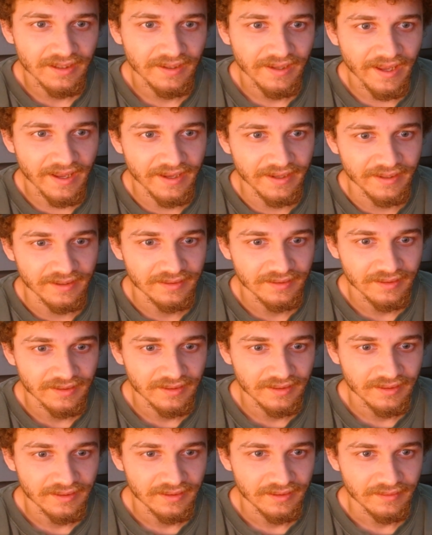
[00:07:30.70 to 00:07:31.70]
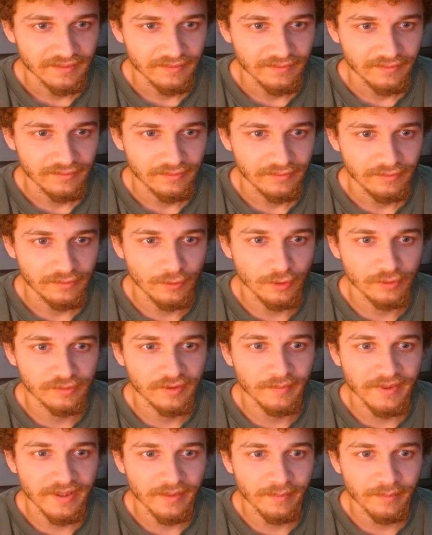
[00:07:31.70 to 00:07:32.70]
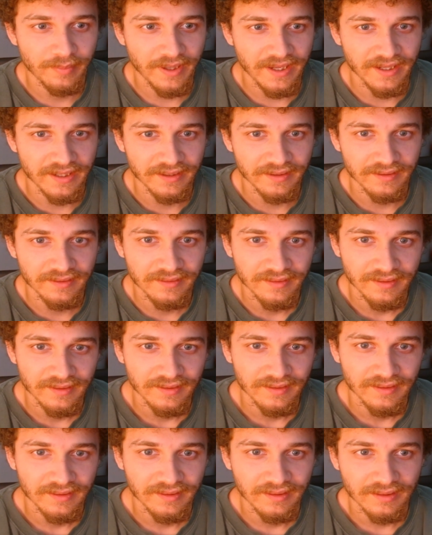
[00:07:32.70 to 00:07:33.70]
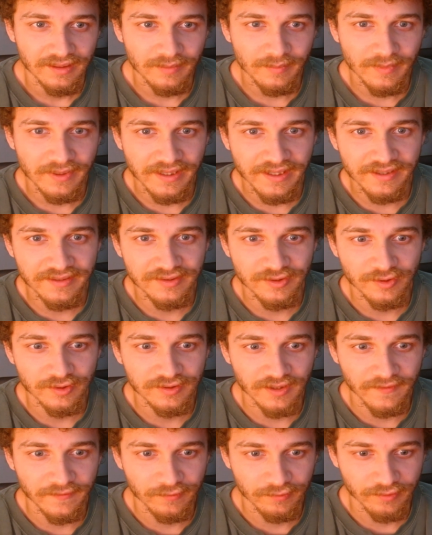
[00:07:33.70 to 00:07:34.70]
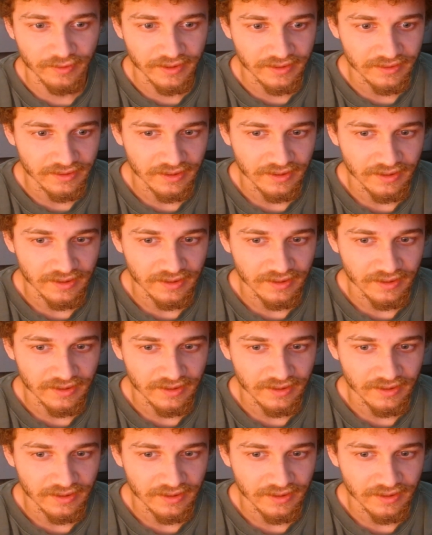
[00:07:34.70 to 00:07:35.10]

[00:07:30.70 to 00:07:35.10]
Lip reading: Hey. Look to be in pain. Let me ease your suffering.